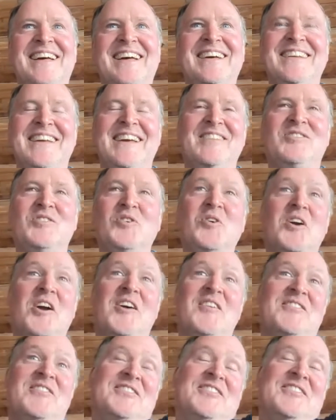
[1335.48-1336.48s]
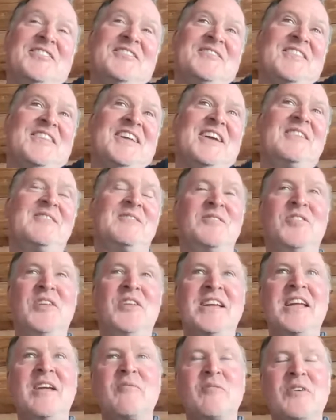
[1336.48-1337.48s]
Yeah, sorry, I was just like
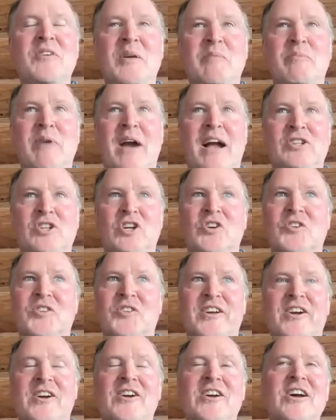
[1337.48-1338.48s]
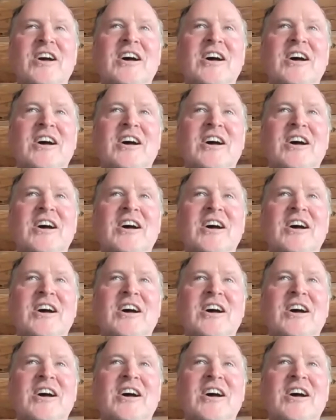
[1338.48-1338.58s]
thinking really practical there.